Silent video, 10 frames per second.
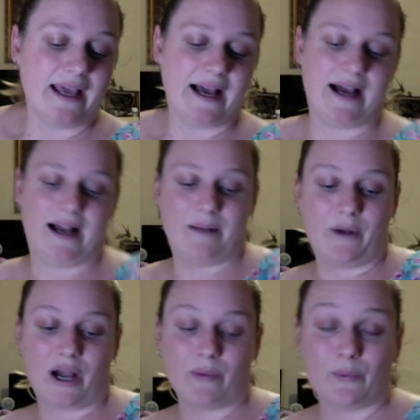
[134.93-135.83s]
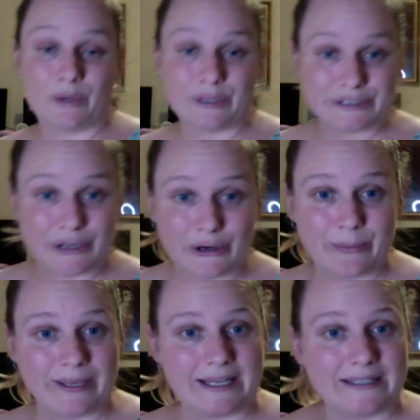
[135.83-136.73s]
I was
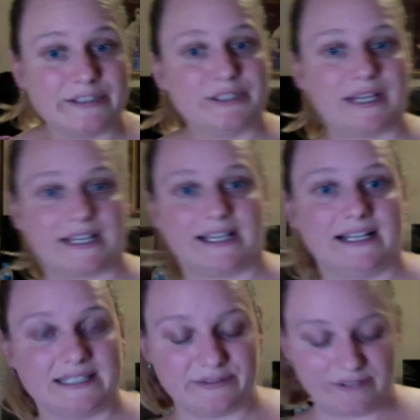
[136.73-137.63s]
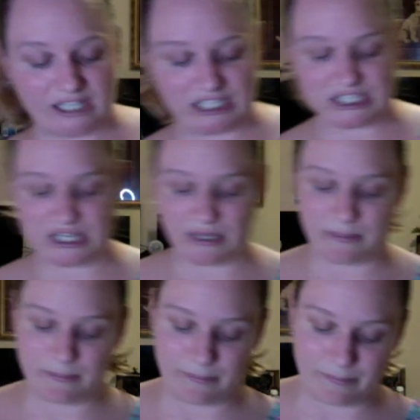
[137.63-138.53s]
hoping to get a colour finish,
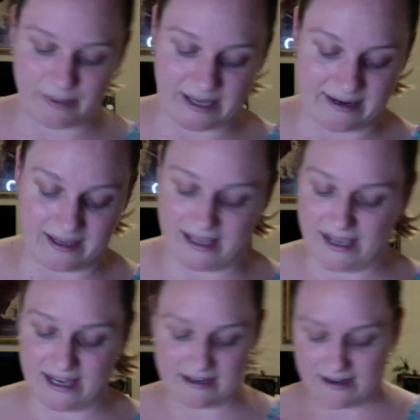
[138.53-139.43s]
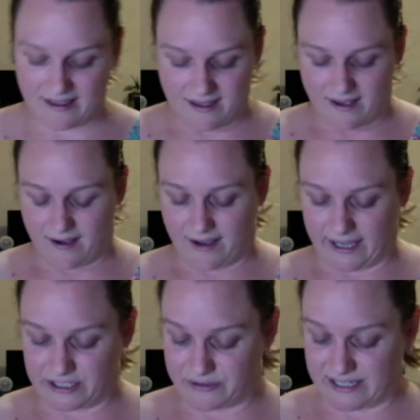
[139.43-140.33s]
but again, I
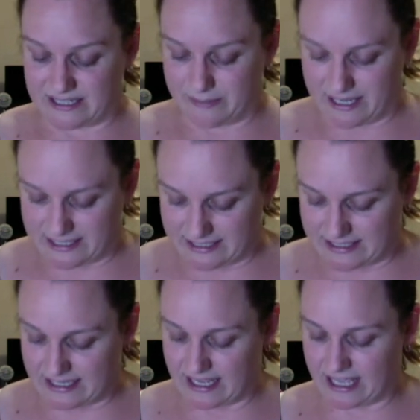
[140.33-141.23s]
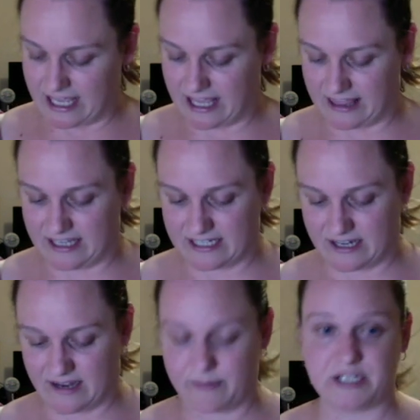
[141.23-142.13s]
underestimated the
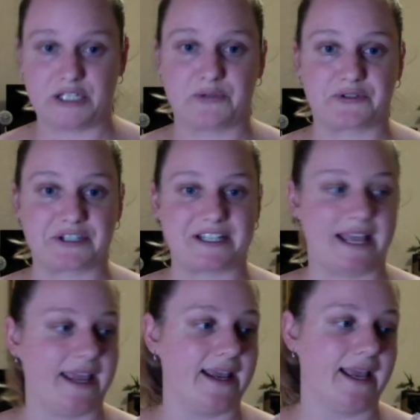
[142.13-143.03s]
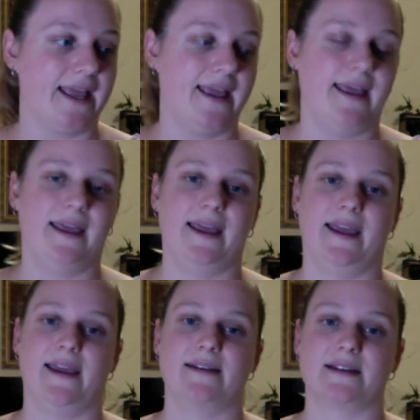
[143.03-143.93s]
time that children take,
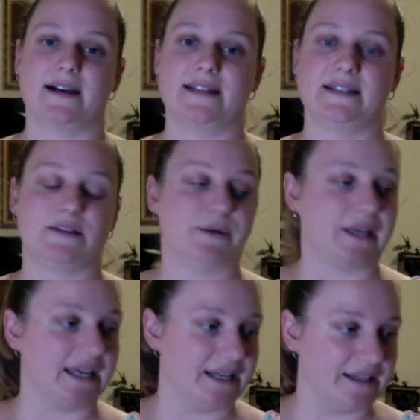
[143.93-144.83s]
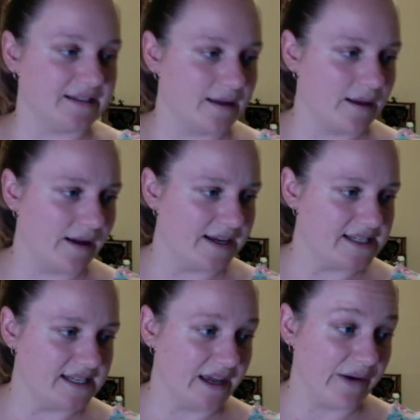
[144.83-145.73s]
and I did not get it. I
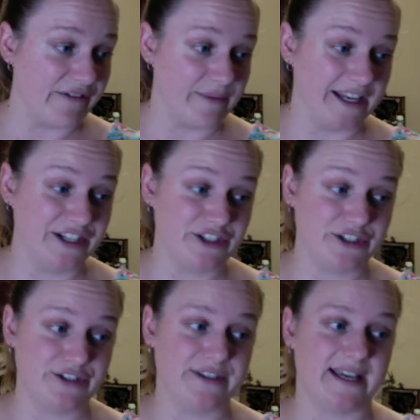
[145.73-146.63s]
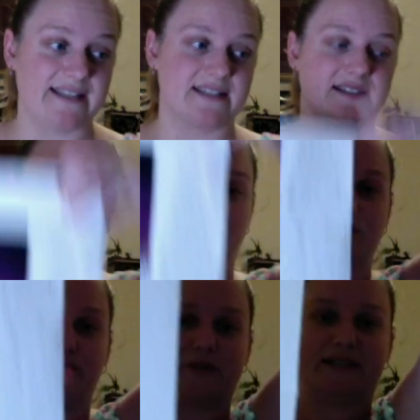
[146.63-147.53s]
did, however, manage
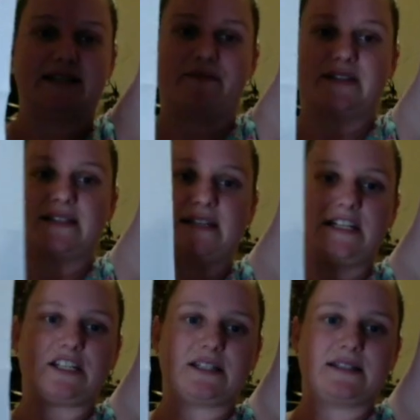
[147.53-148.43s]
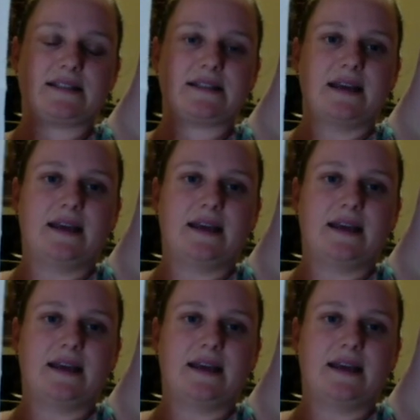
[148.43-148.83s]
2,047 stitches,